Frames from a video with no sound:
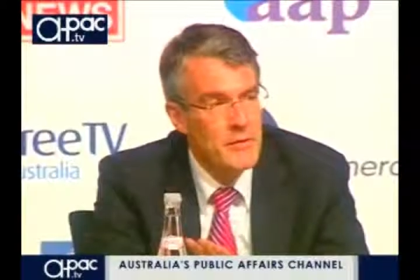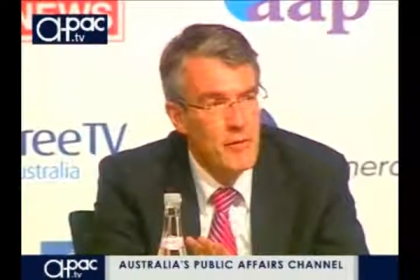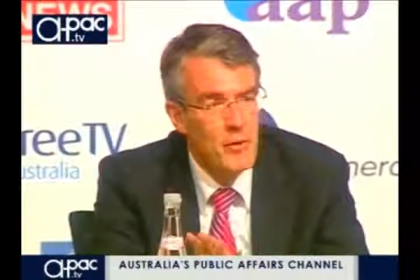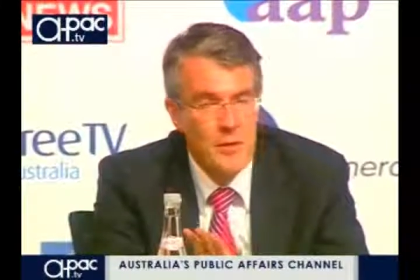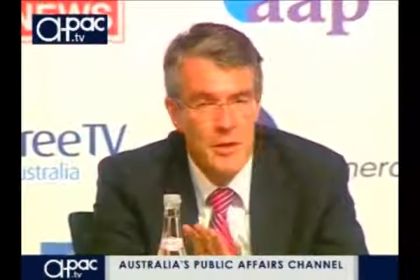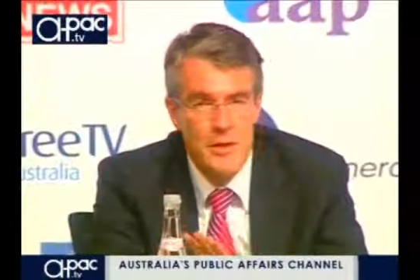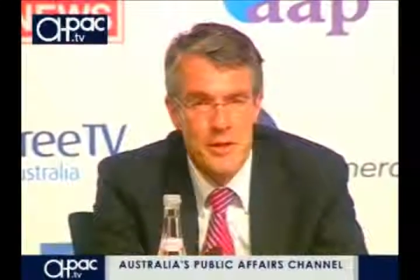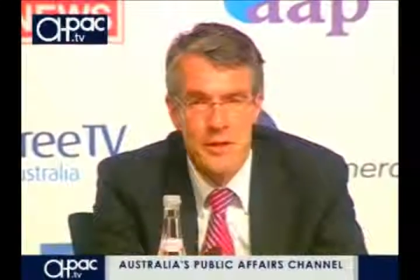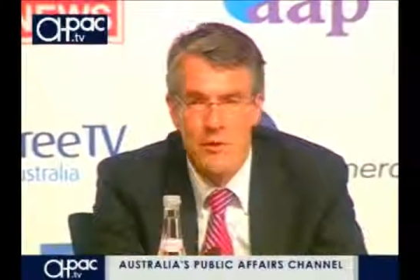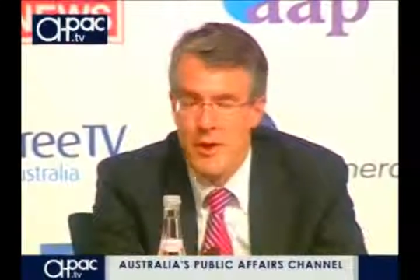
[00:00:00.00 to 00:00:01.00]
from
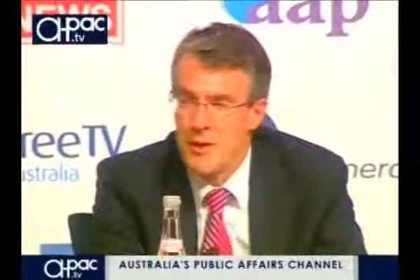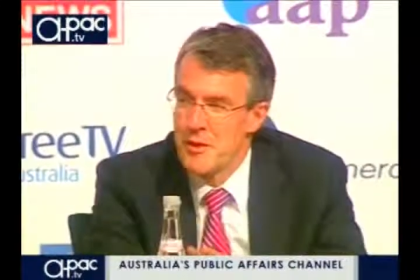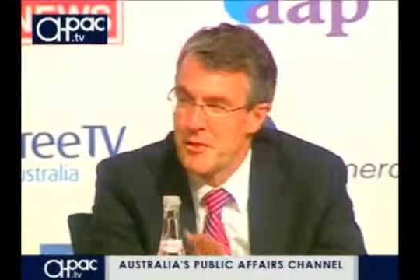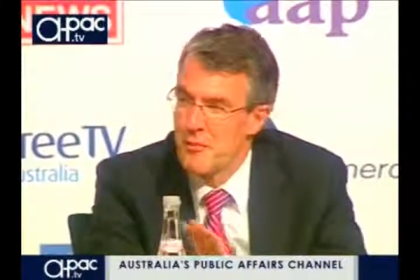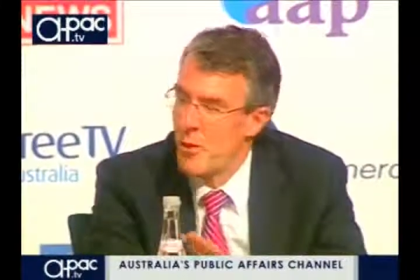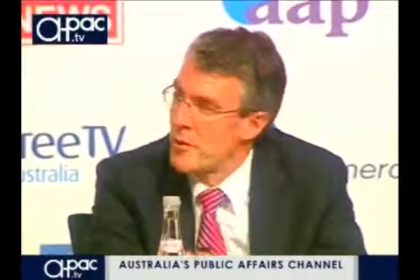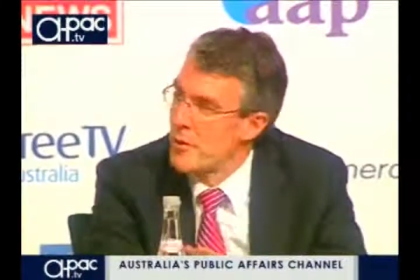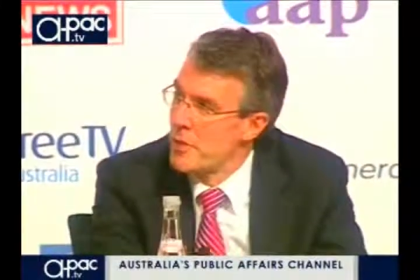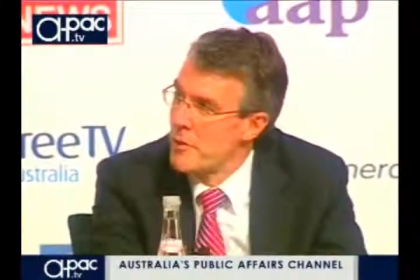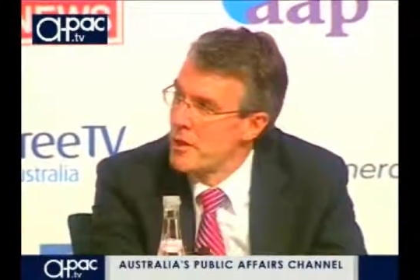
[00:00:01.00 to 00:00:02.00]
consideration of what
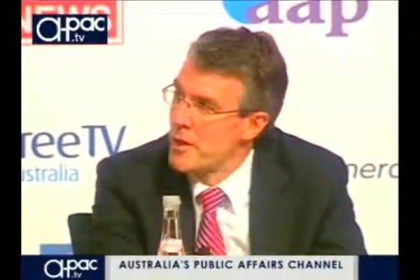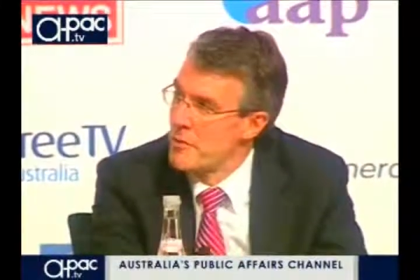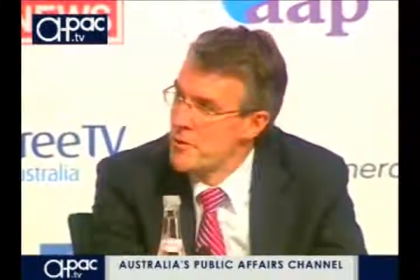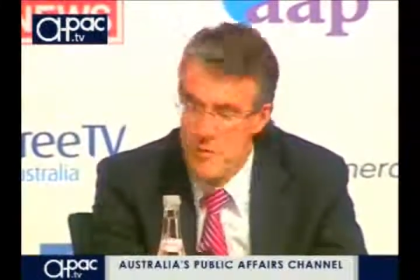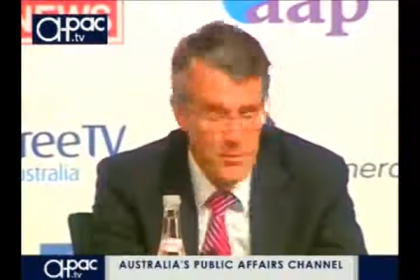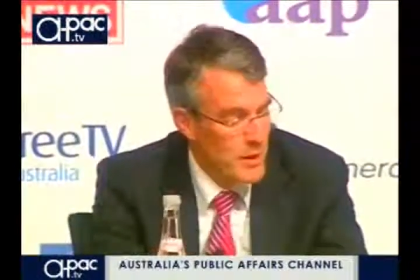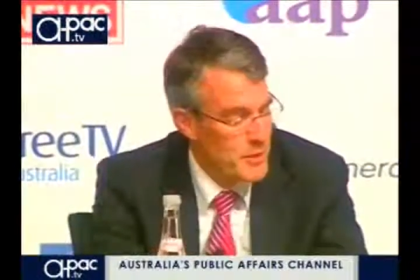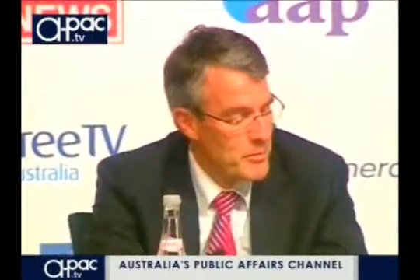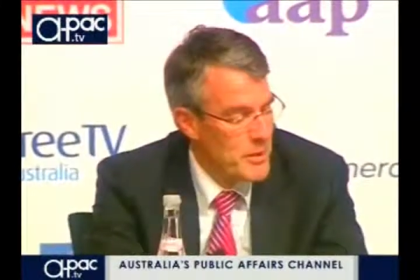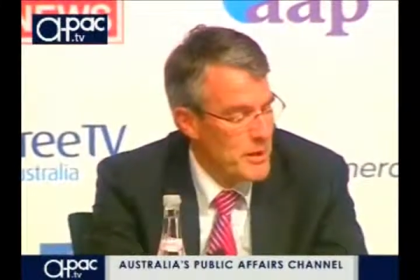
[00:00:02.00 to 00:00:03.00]
the public interest
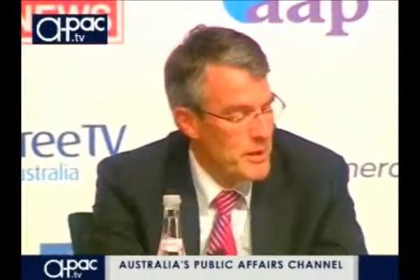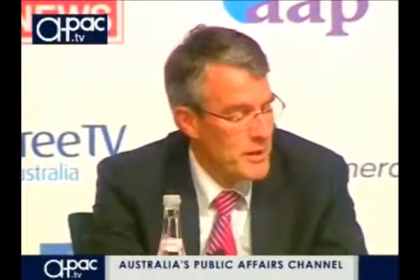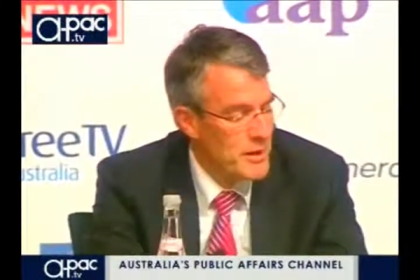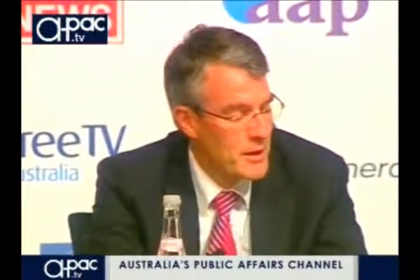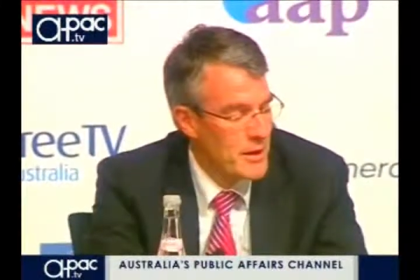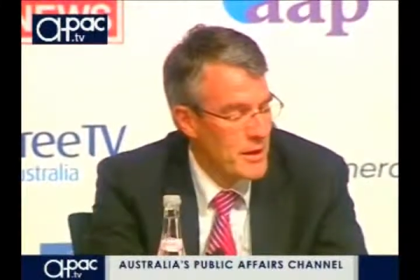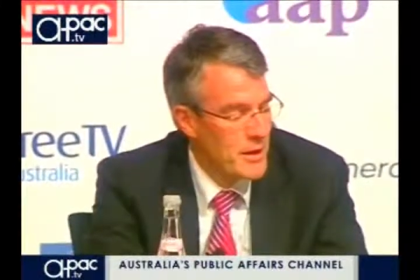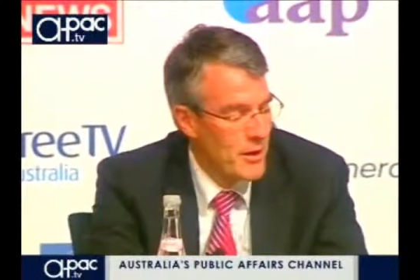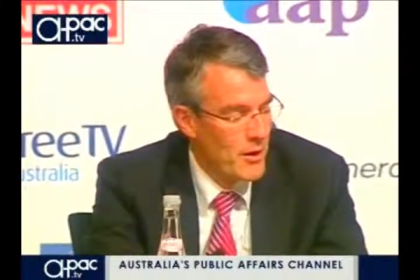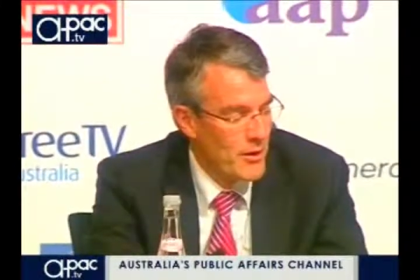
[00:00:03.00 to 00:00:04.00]
might mean
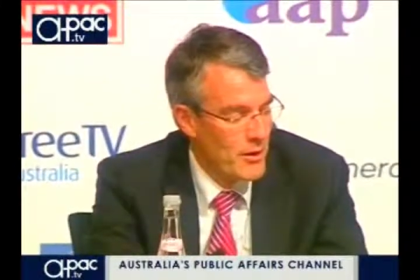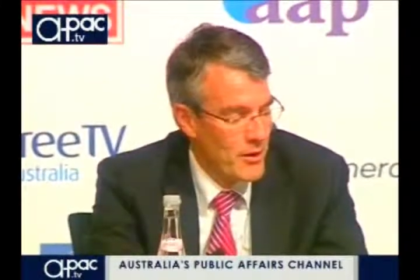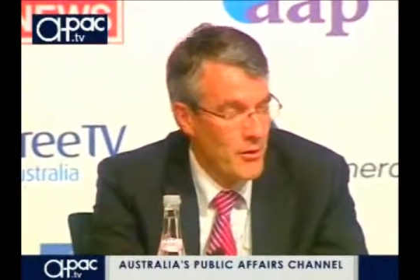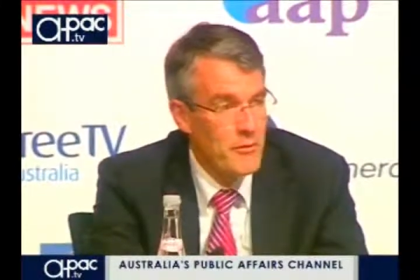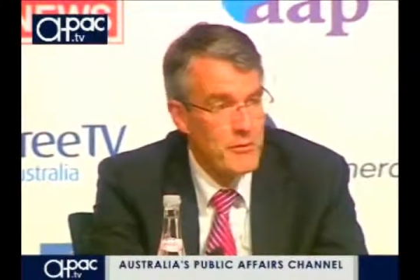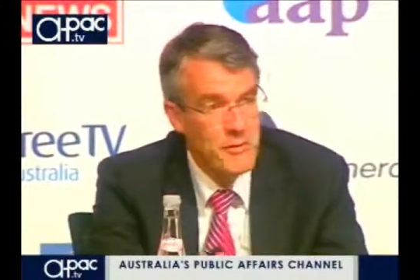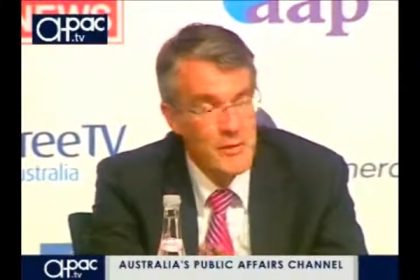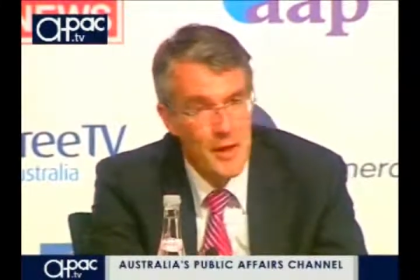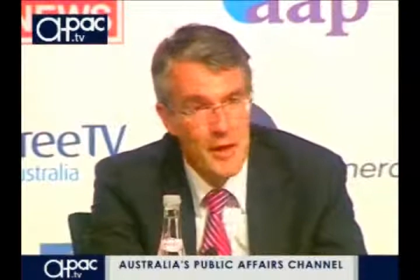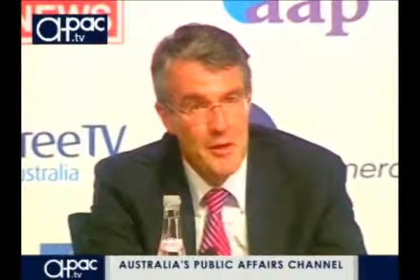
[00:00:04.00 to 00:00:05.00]
a whole lot of
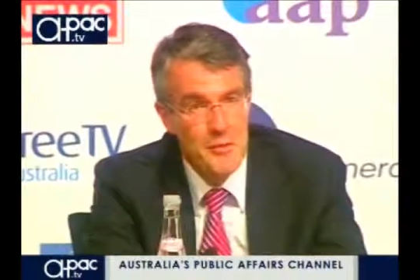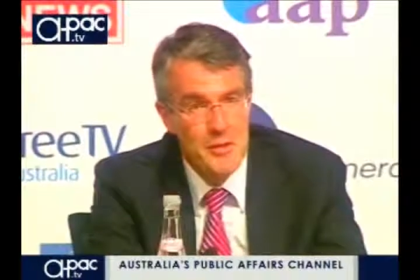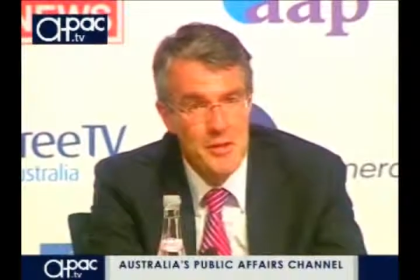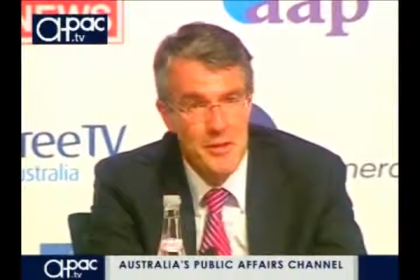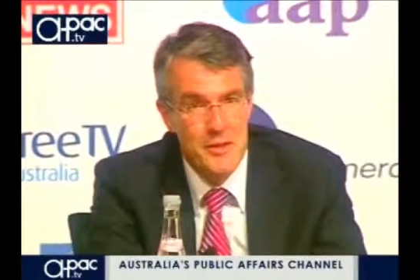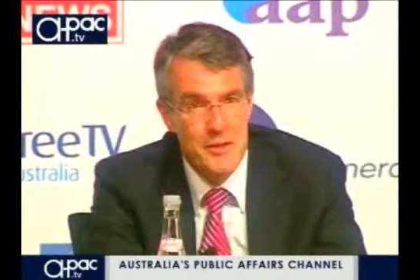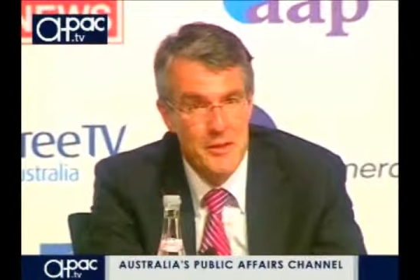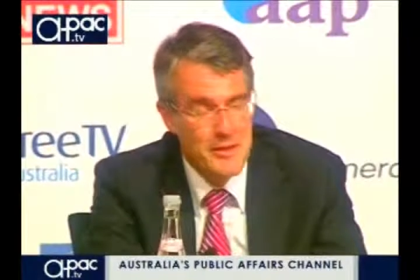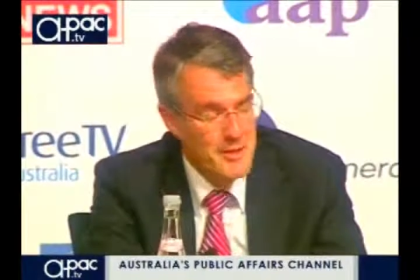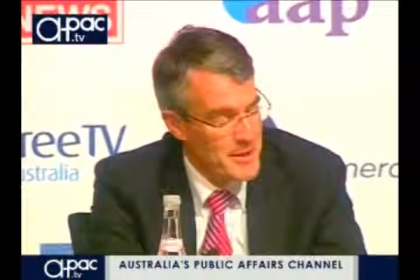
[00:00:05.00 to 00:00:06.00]
arguments that
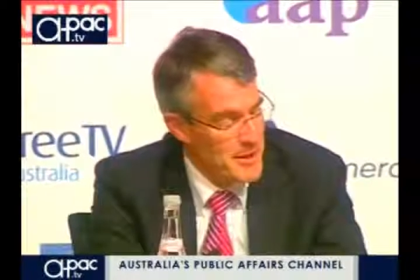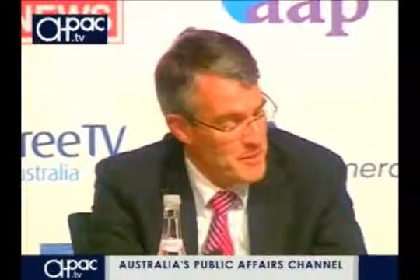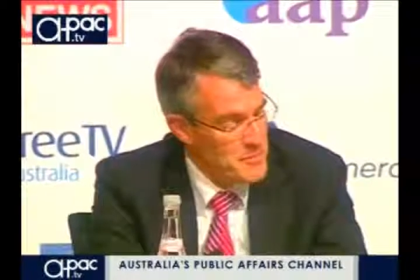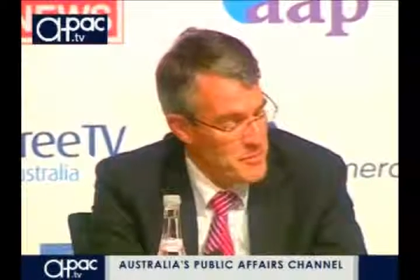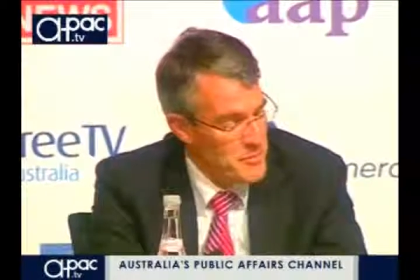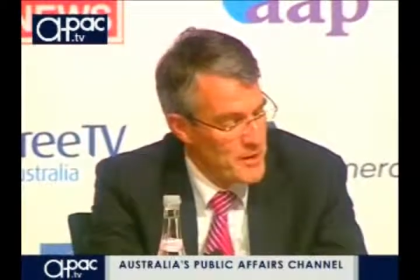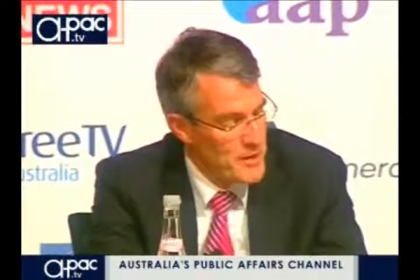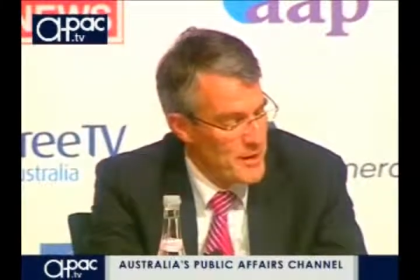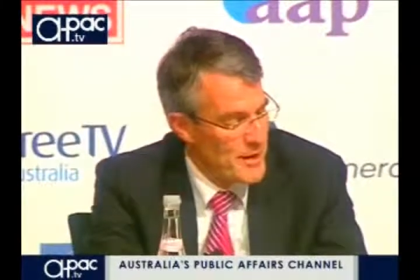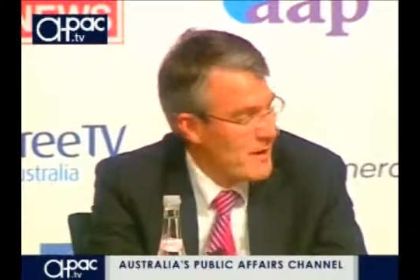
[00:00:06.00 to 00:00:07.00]

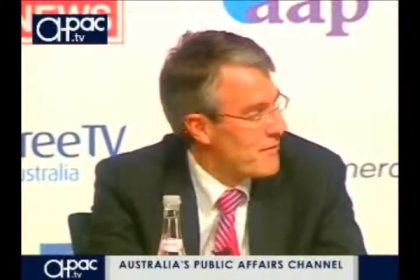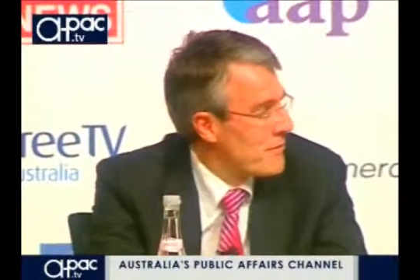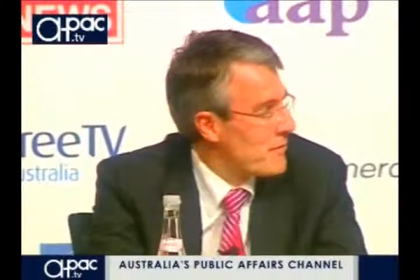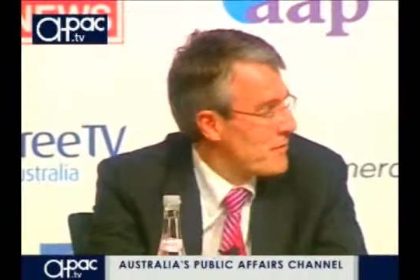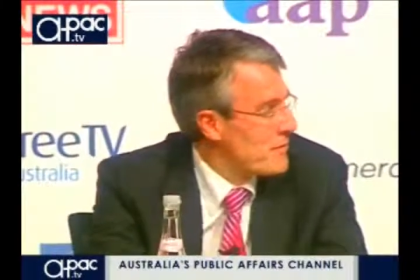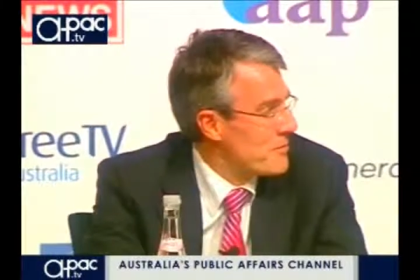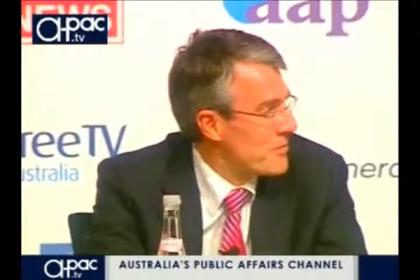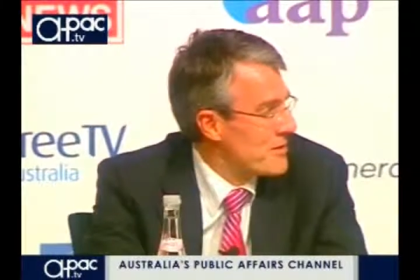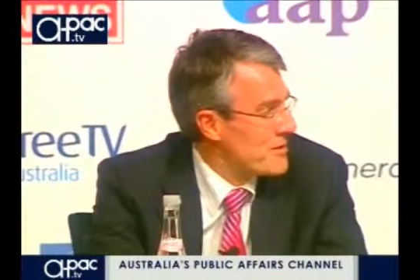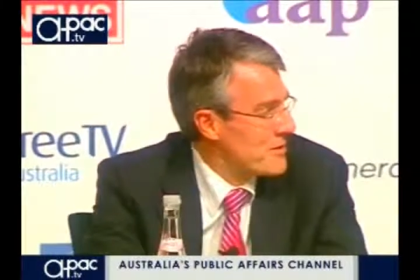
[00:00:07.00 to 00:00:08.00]
are very
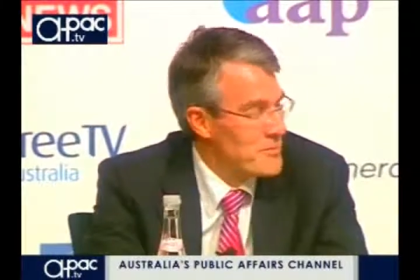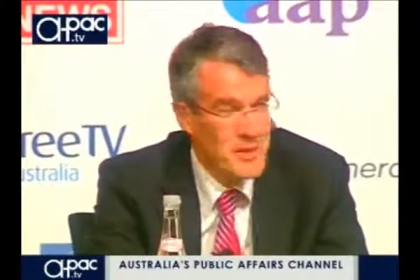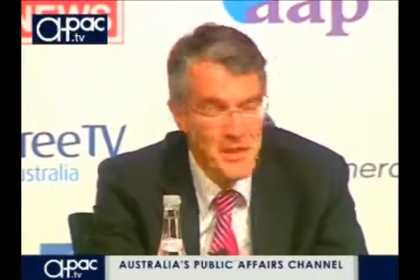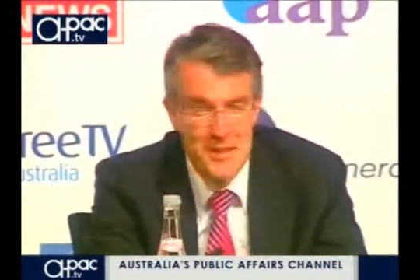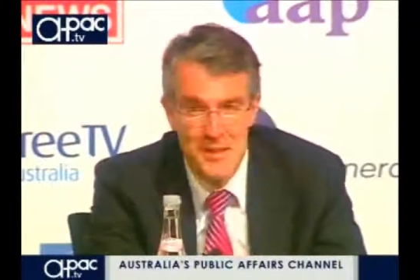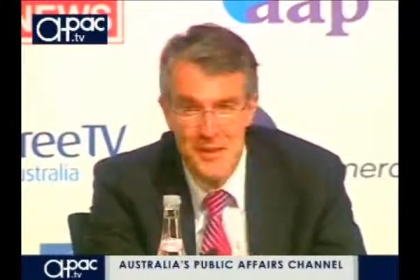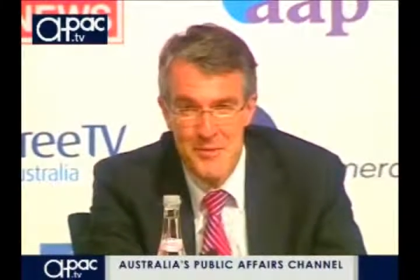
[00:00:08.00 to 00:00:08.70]
familiar to me,